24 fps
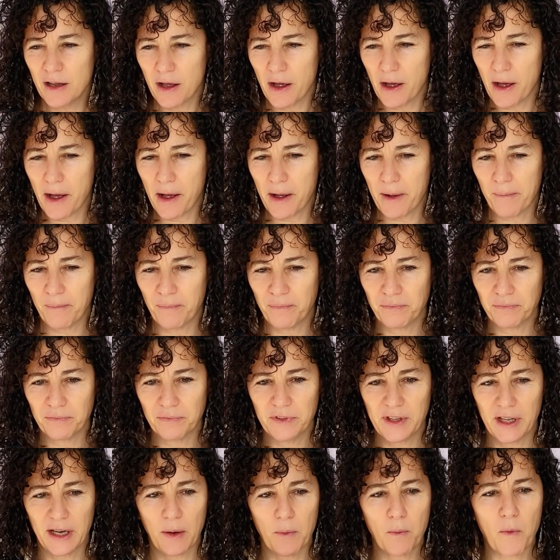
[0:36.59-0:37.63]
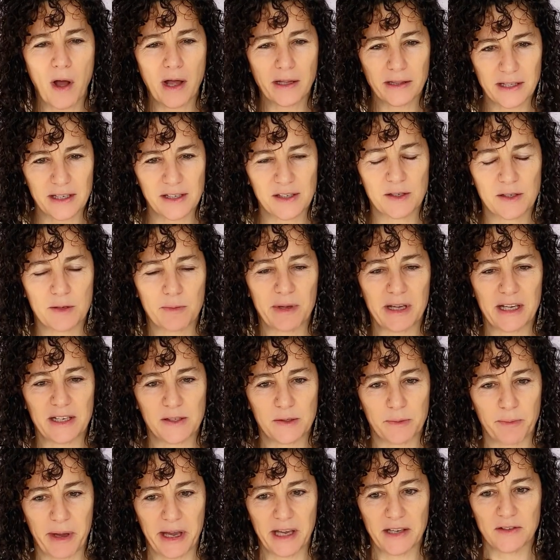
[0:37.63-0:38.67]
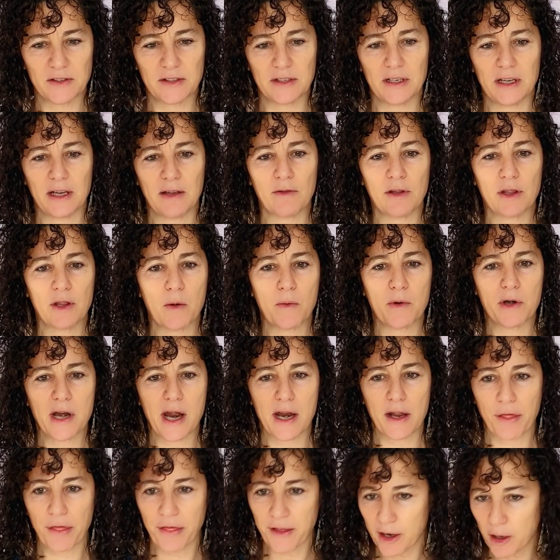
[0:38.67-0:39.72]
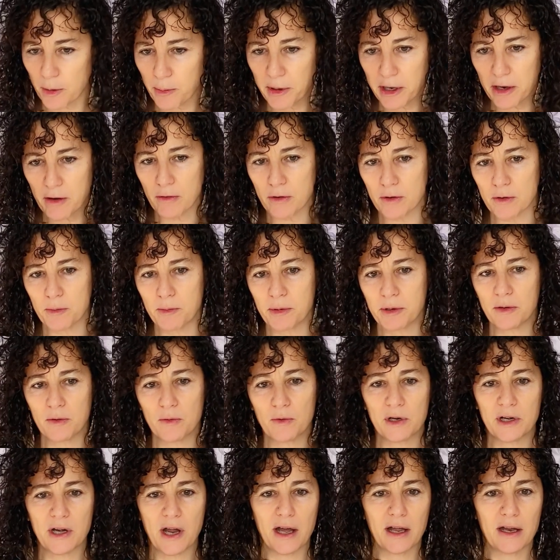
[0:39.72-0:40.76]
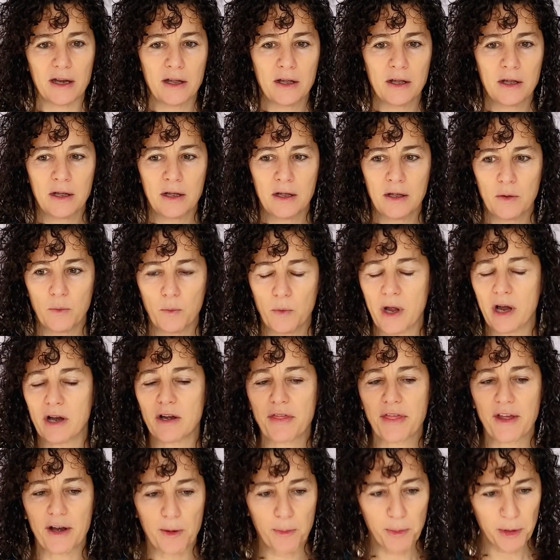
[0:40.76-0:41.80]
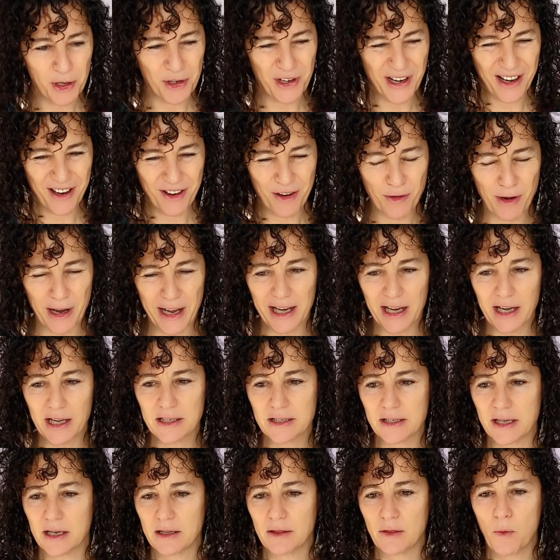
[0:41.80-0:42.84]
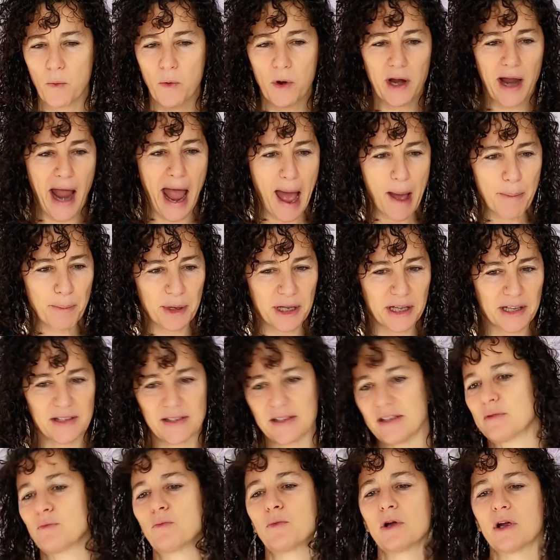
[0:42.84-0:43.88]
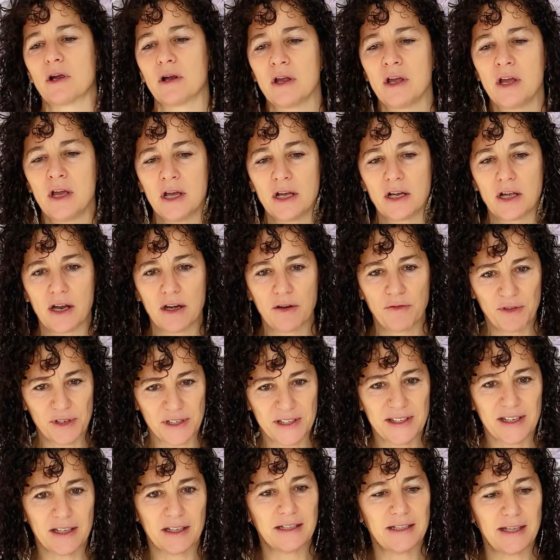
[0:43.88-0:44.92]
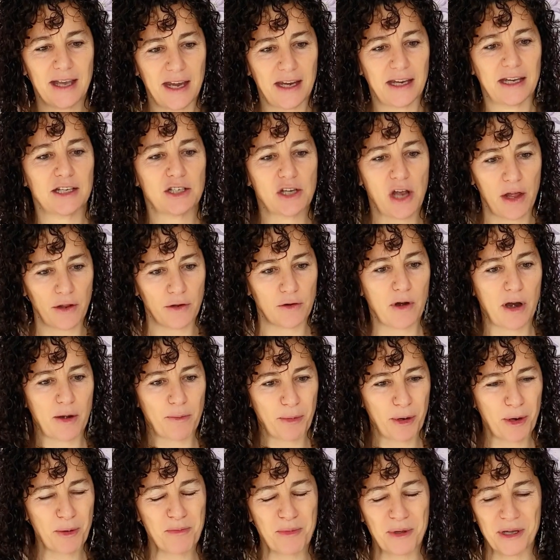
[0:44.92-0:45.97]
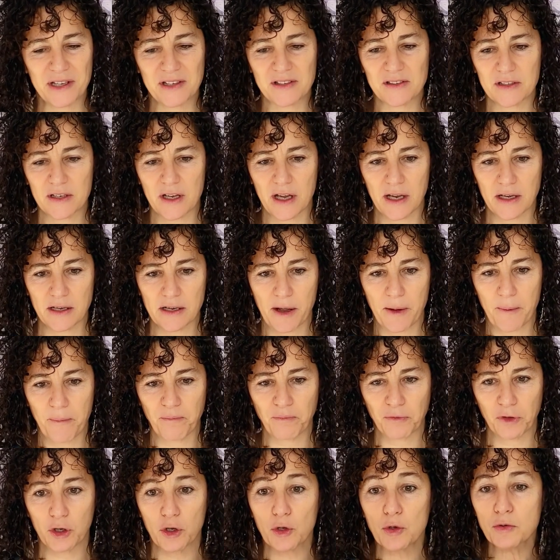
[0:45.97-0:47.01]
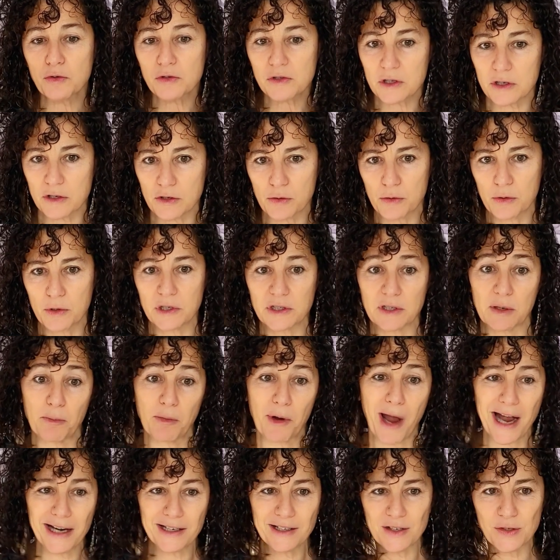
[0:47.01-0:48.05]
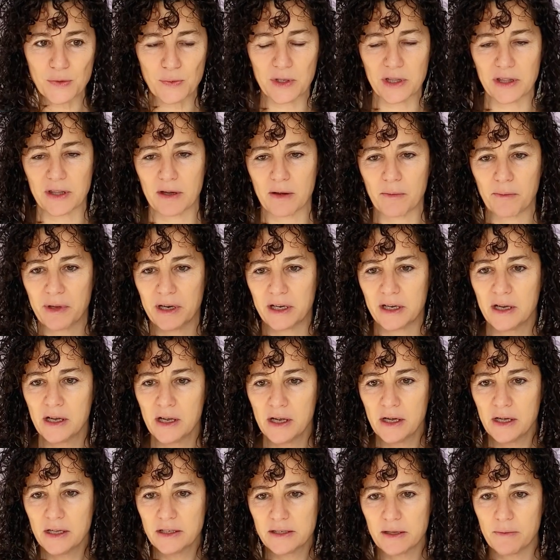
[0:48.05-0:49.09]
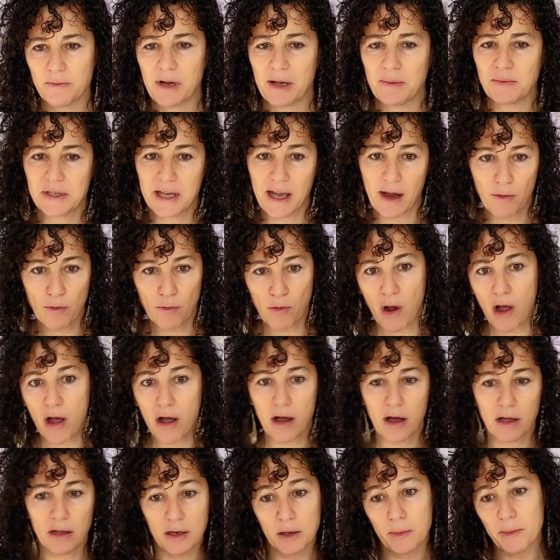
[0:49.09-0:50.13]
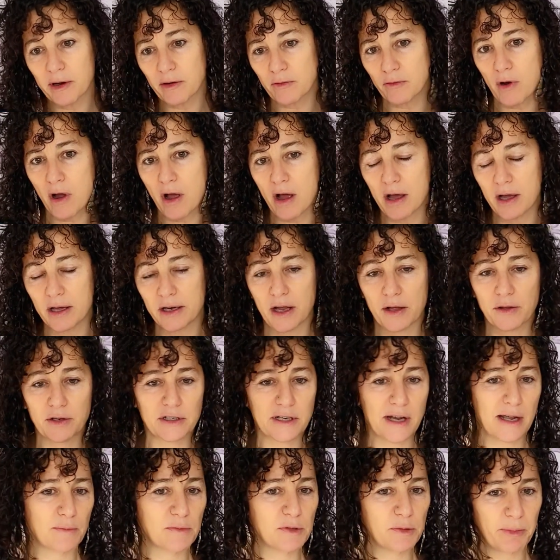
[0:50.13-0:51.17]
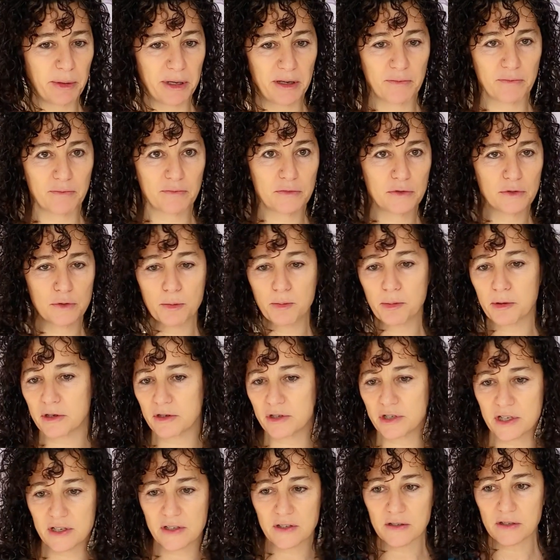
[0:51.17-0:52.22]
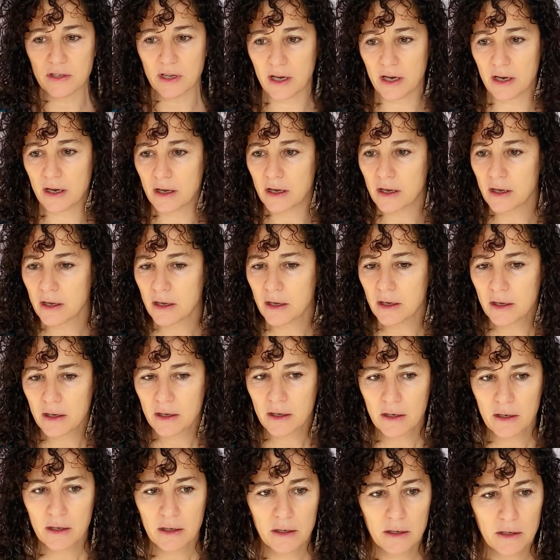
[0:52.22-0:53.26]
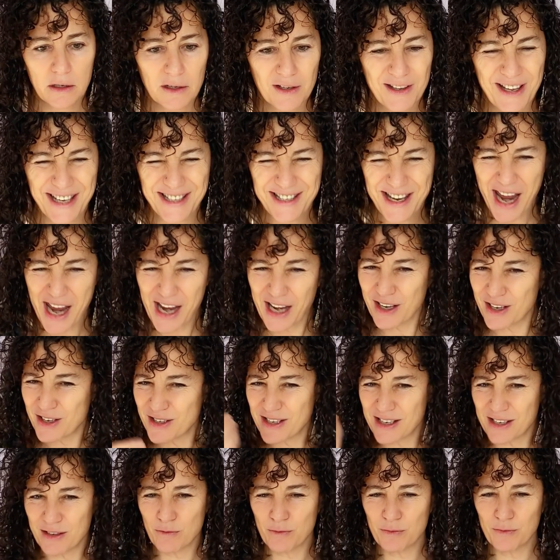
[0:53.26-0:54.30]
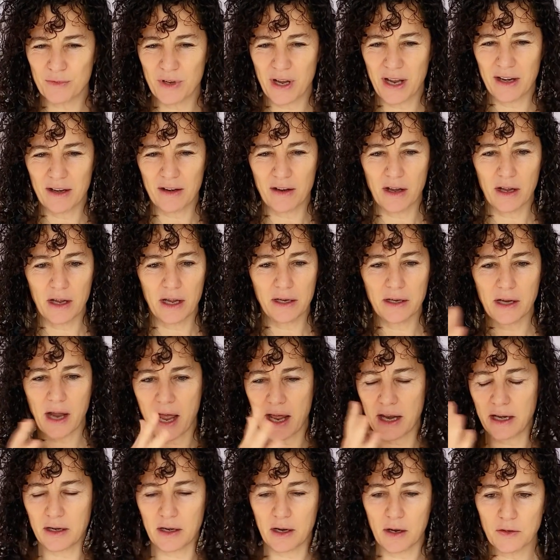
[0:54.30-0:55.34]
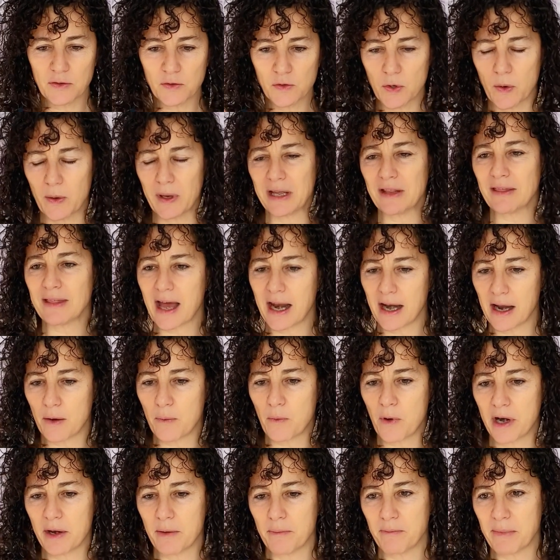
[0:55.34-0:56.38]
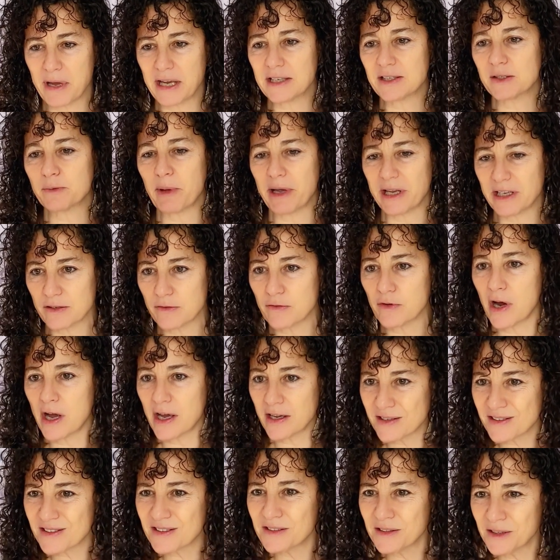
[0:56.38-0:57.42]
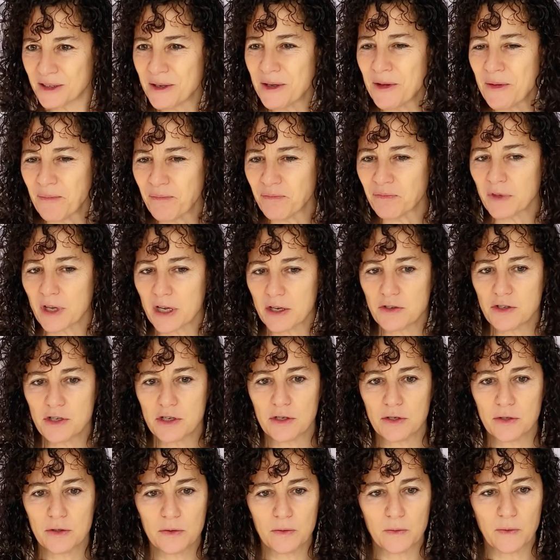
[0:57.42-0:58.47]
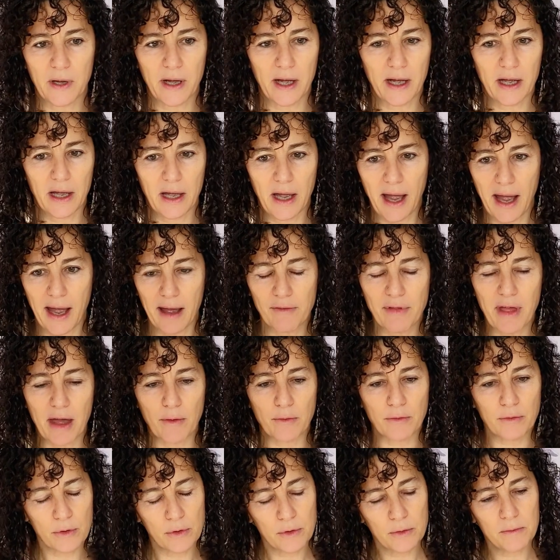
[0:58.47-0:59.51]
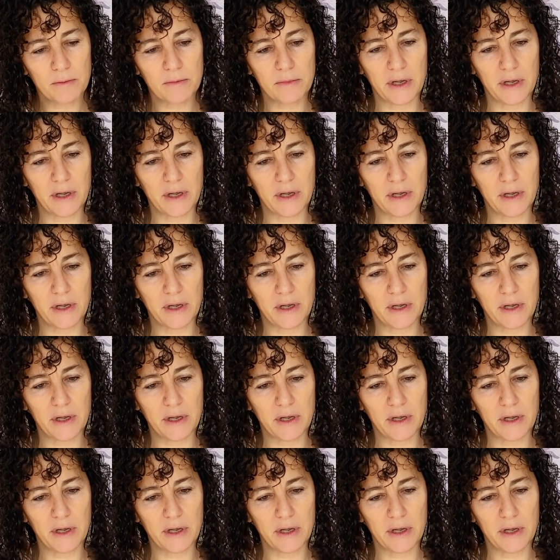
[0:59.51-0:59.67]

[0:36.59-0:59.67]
That I want this to be a space, even though we're not a therapy group, we are therapeutic, right? It's like the work happens and we're going to facilitate each other on purpose and use the tools and practice with them, and sometimes get a little bit raw, and other times be super just like contained. And so in that, I want to make space for us to have that room.